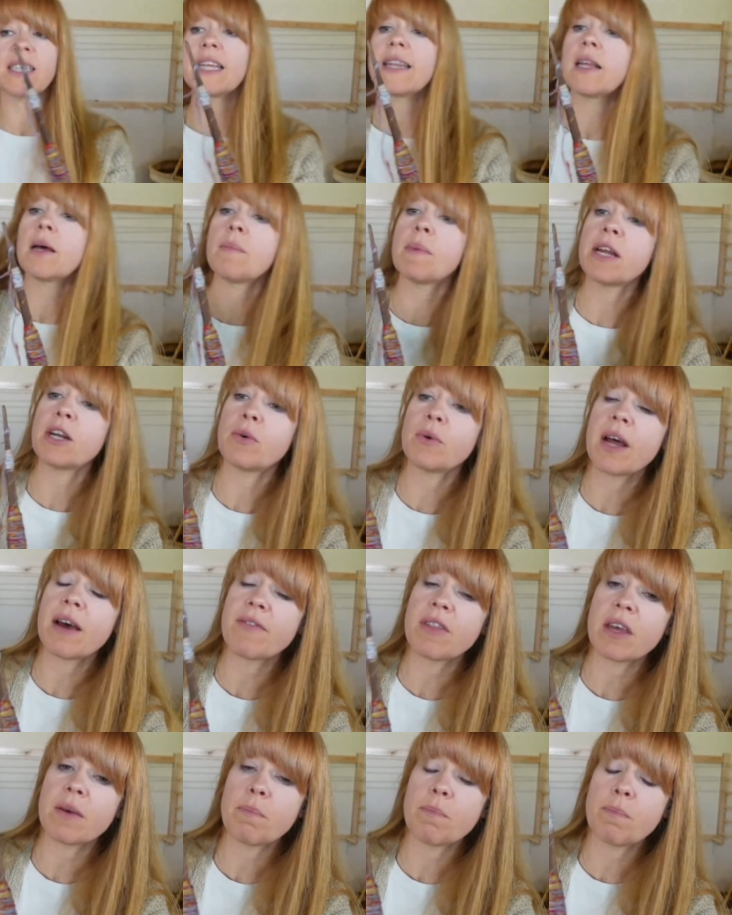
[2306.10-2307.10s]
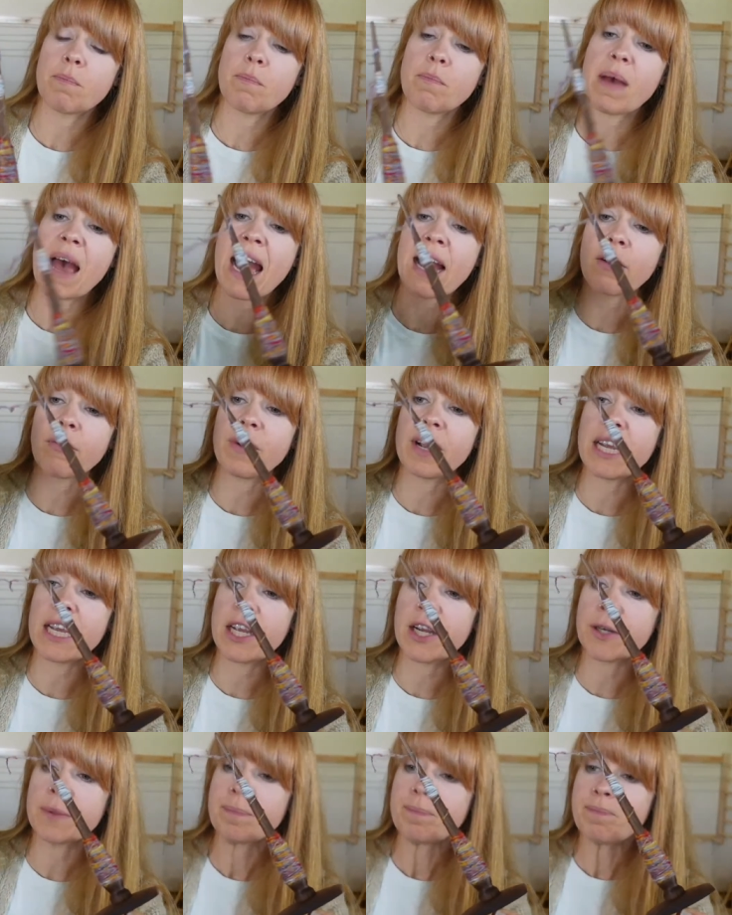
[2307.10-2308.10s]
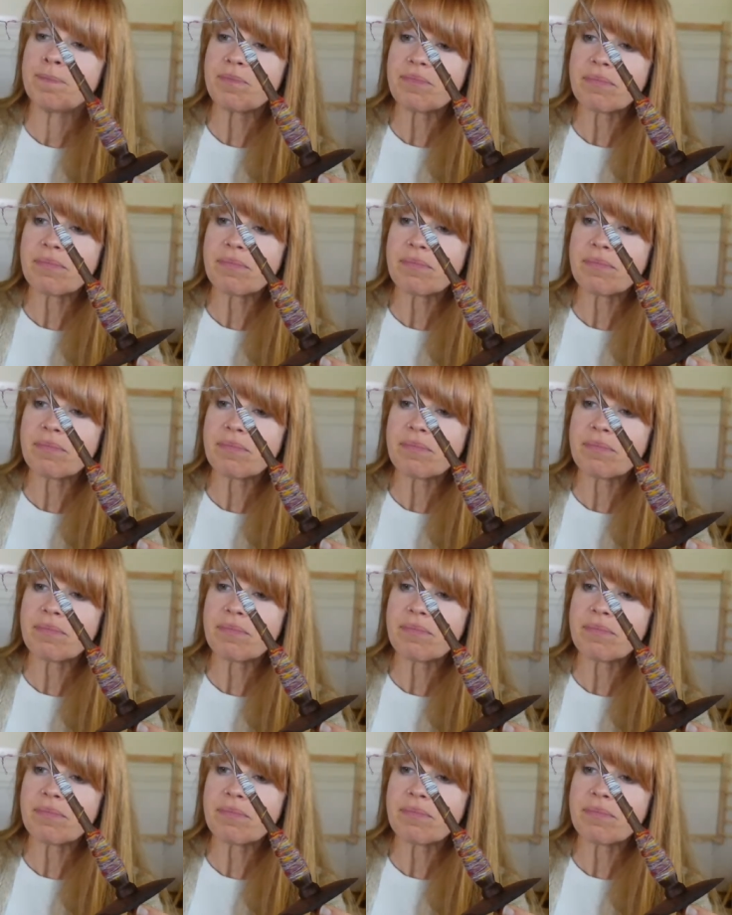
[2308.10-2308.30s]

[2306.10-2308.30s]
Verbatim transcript: all is in them. I don't have the pack right here.